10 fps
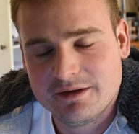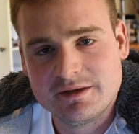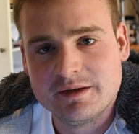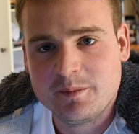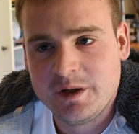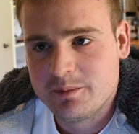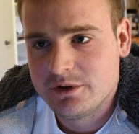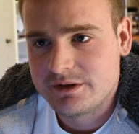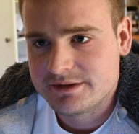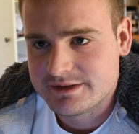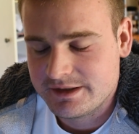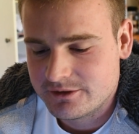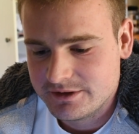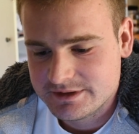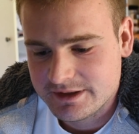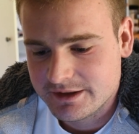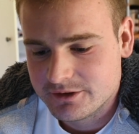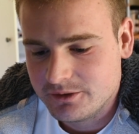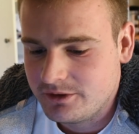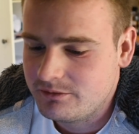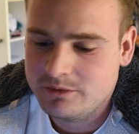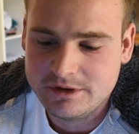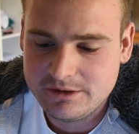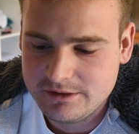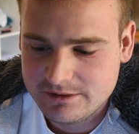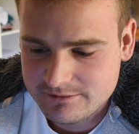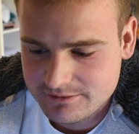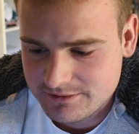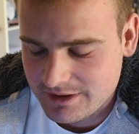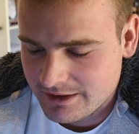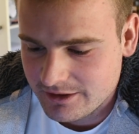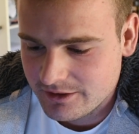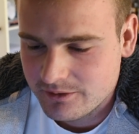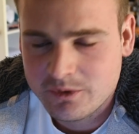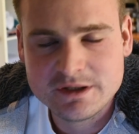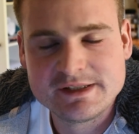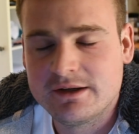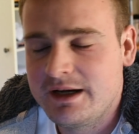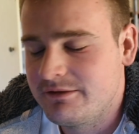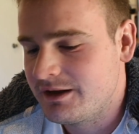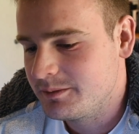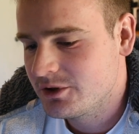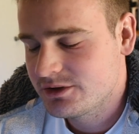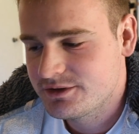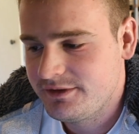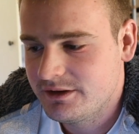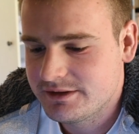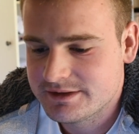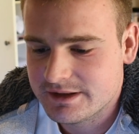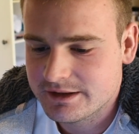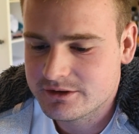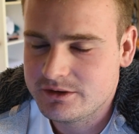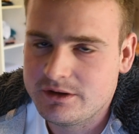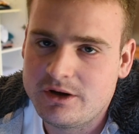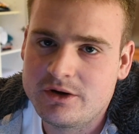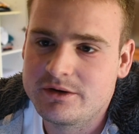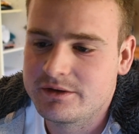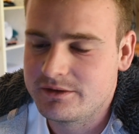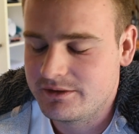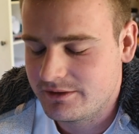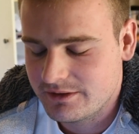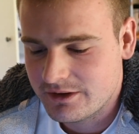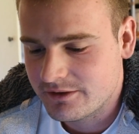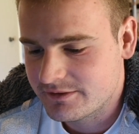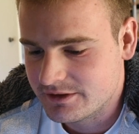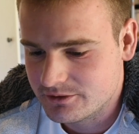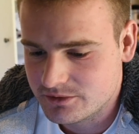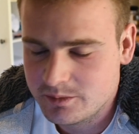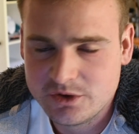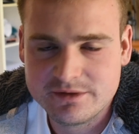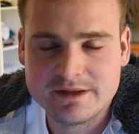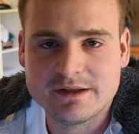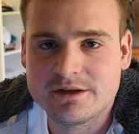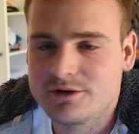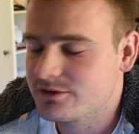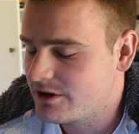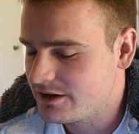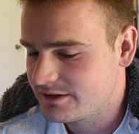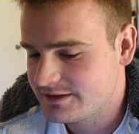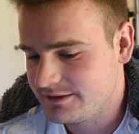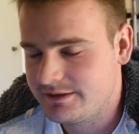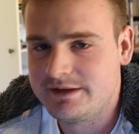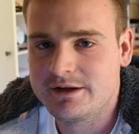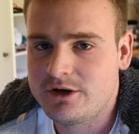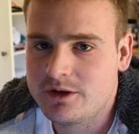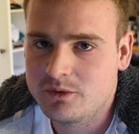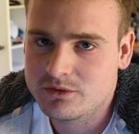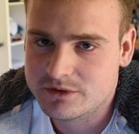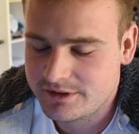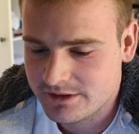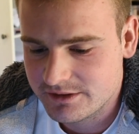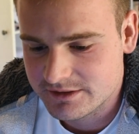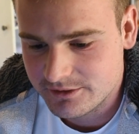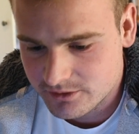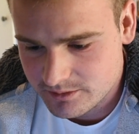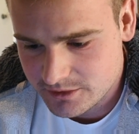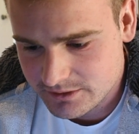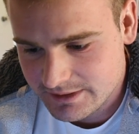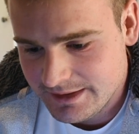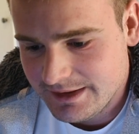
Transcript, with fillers: that people on a steroid cycle will, uh, whilst they'll have hypertrophy on the cycle, on after removing the drugs, their heart will return to normal.